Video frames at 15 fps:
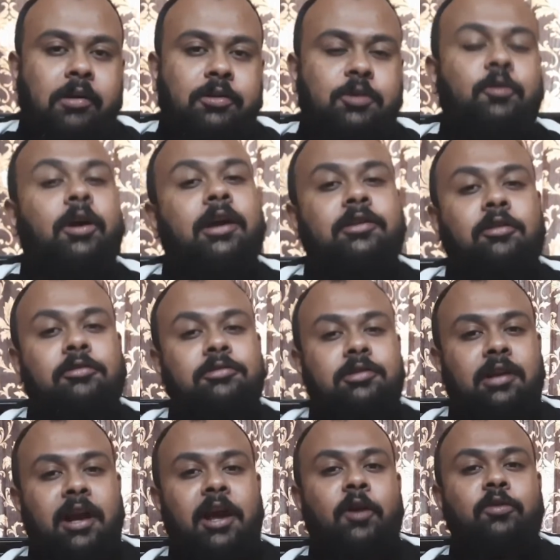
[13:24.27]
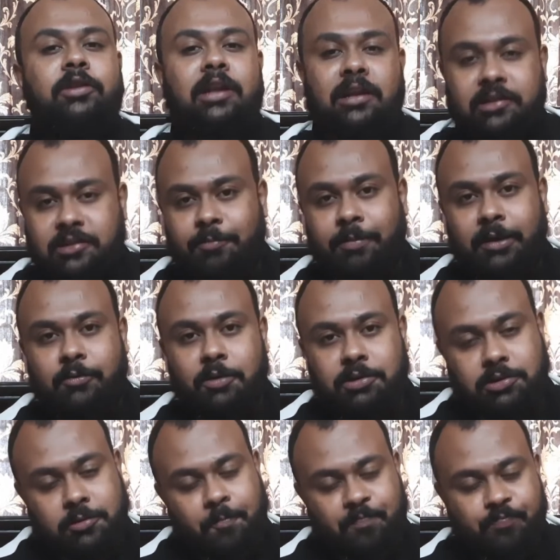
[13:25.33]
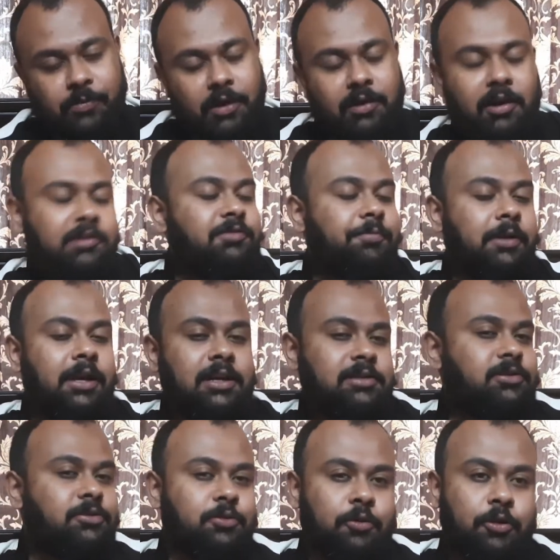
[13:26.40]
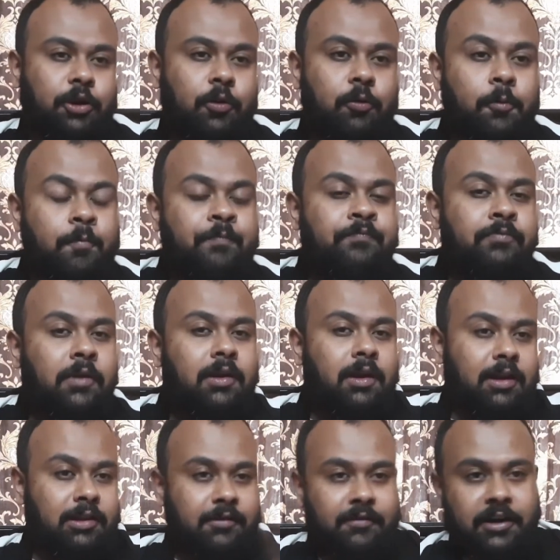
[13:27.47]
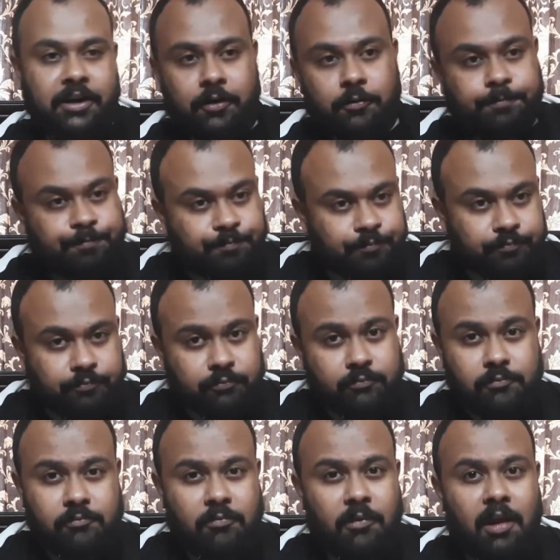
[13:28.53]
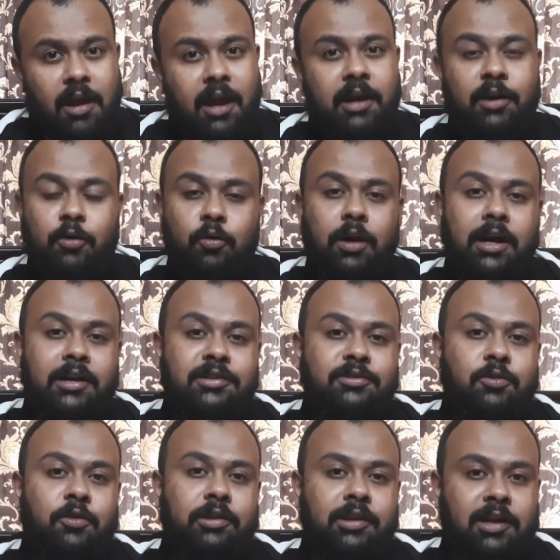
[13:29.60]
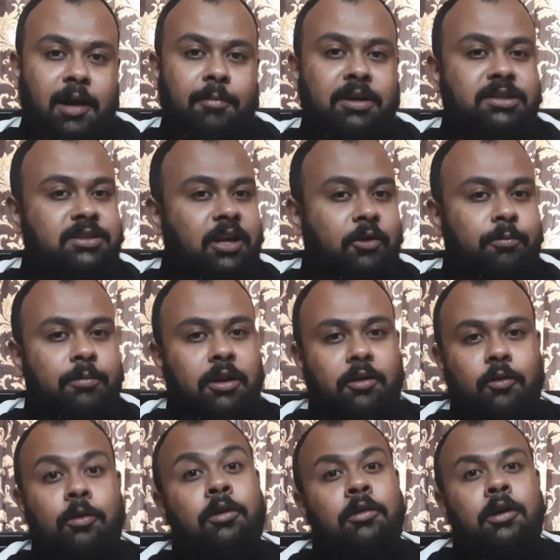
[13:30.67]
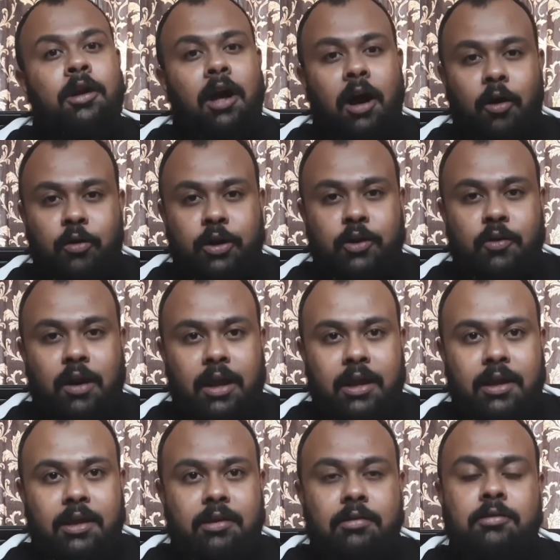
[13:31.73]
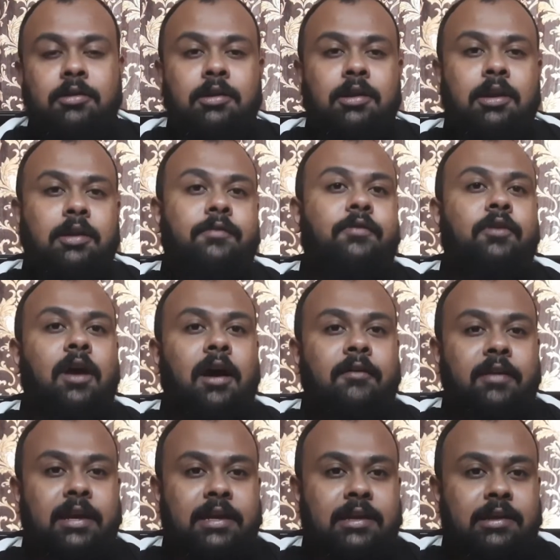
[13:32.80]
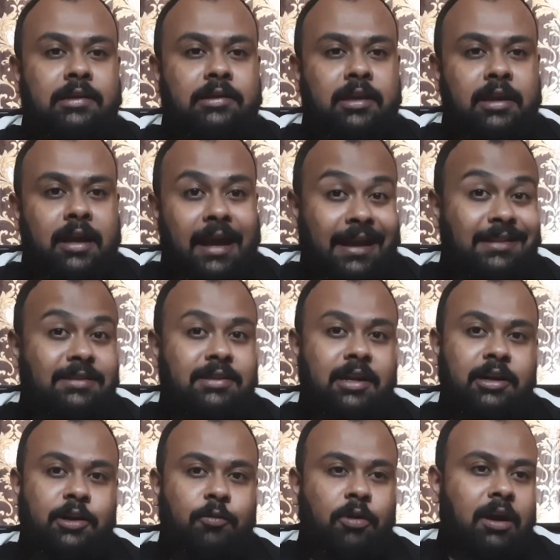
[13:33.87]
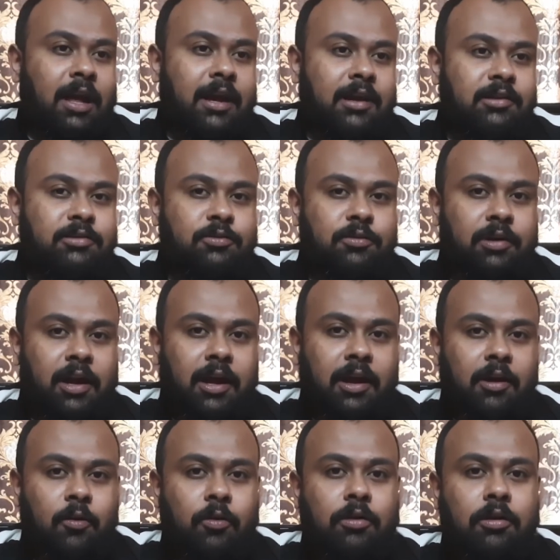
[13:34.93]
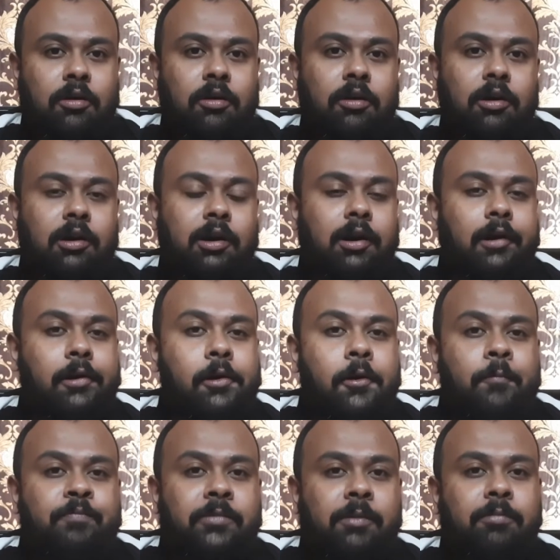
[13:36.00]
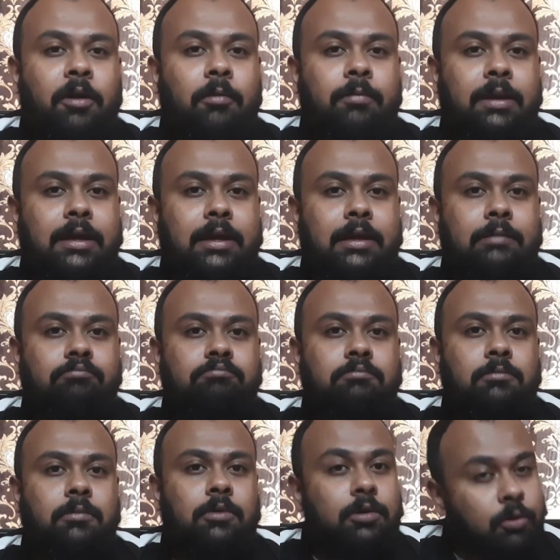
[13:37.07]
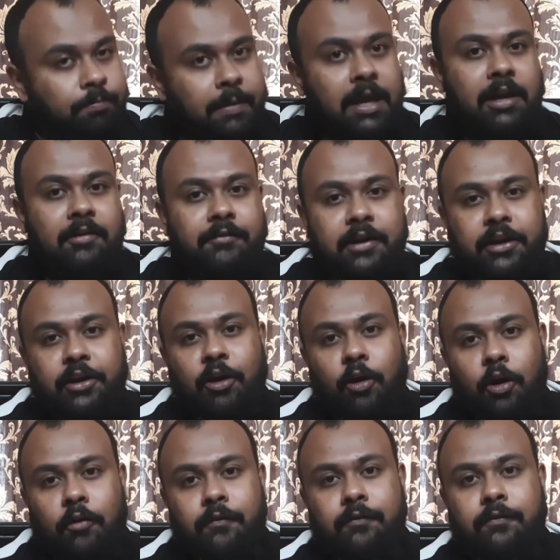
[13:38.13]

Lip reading: You guys also try out the recipe which Rashmi has showed you in the video, and do let us know in the comments down below how do you like it. If you have anything else that you would like us to try out or probably make a video of,